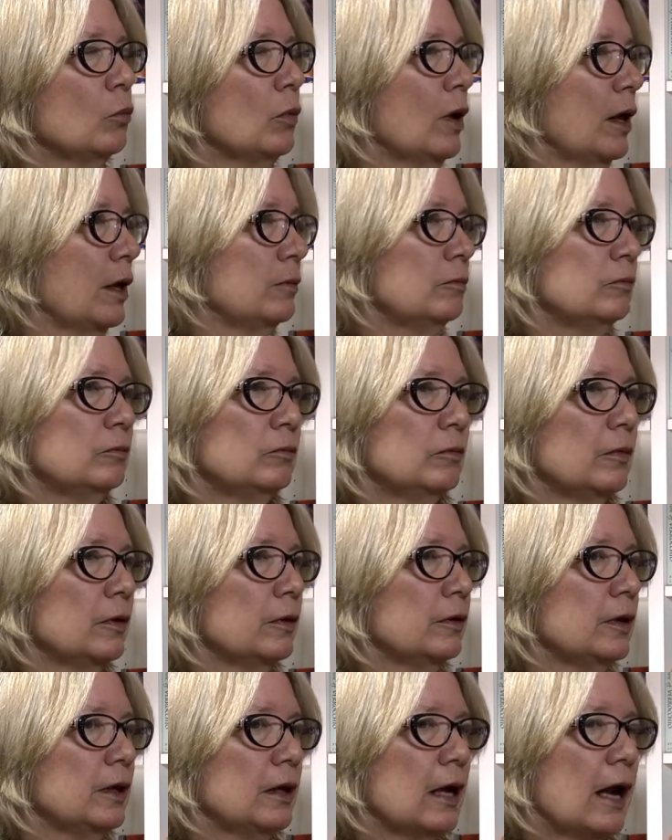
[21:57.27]
And
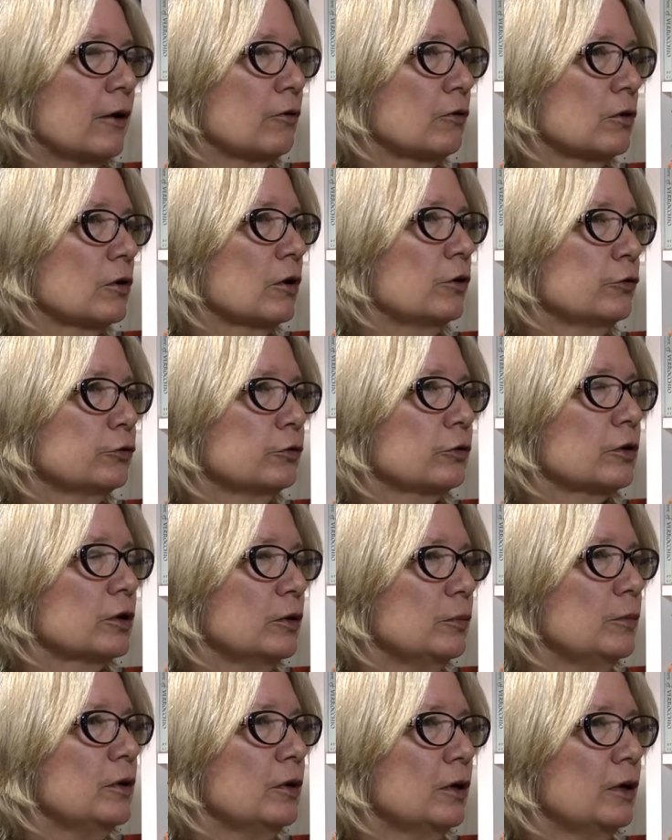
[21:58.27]
the agricultural
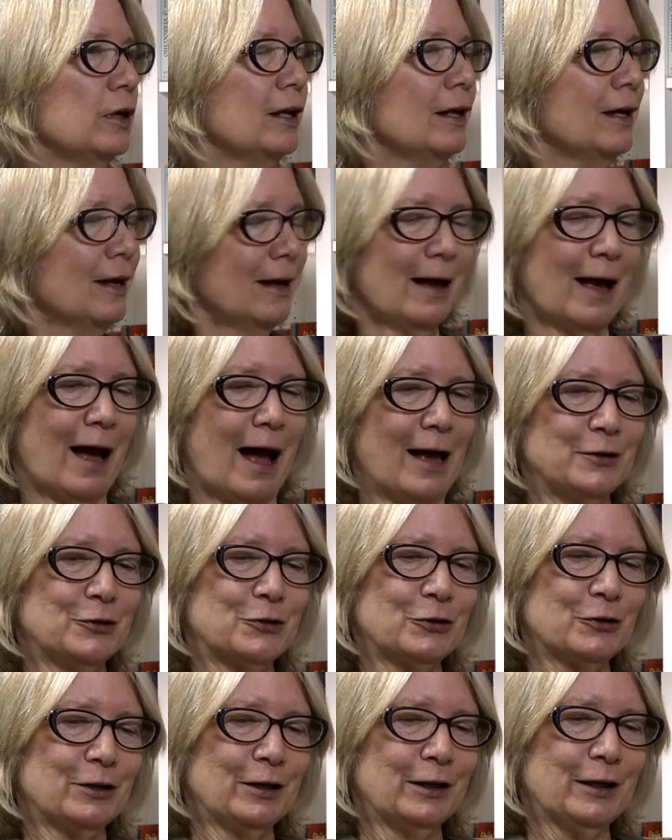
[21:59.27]
community, I
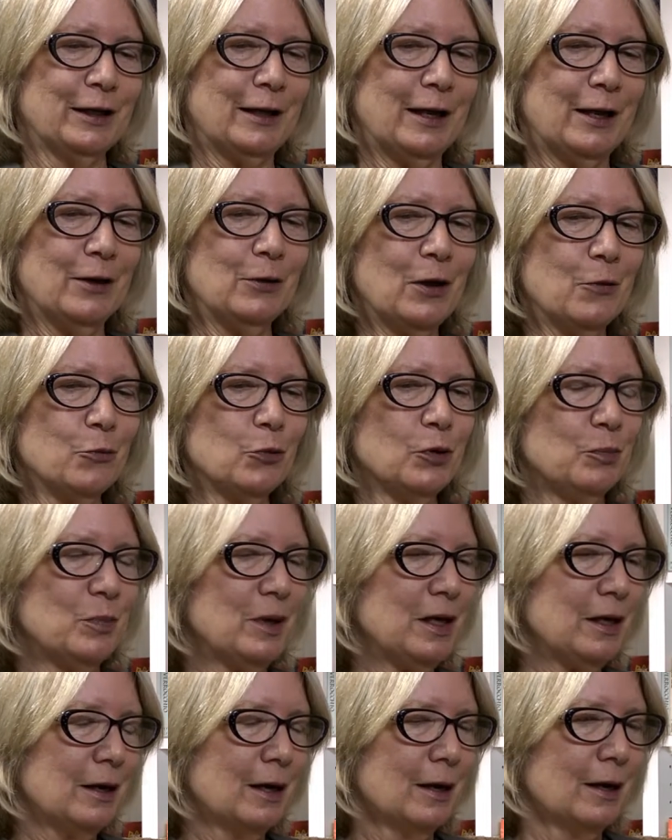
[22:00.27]
certainly, it would
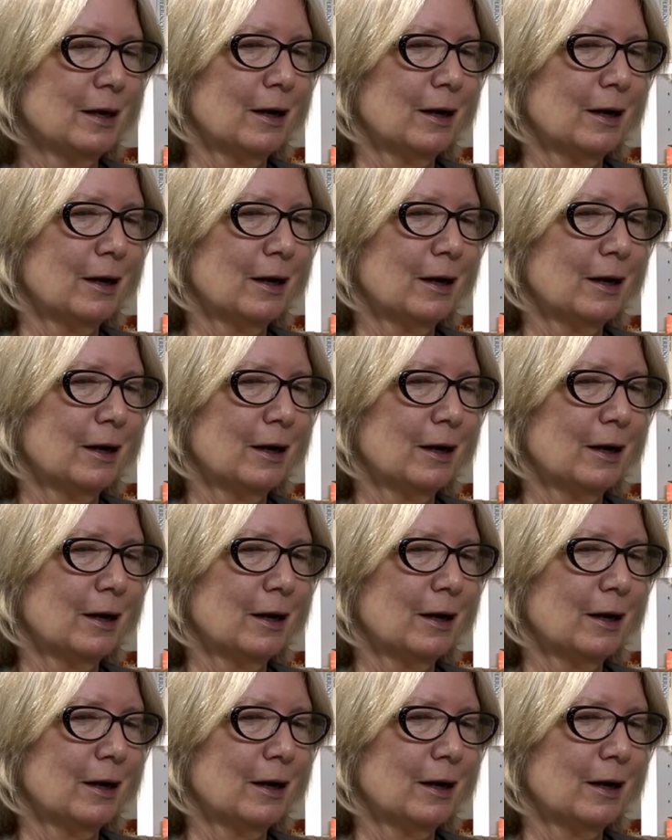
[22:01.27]
be